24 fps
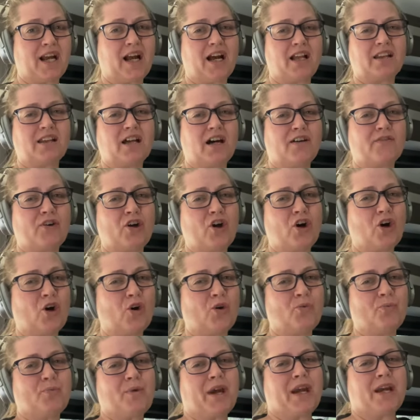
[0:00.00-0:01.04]
I love
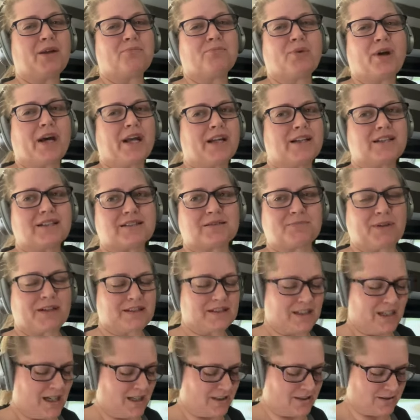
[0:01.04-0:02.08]
homemade bread. It just makes
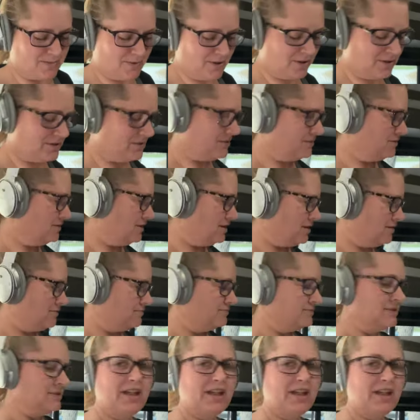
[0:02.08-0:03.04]
the house smell, you know,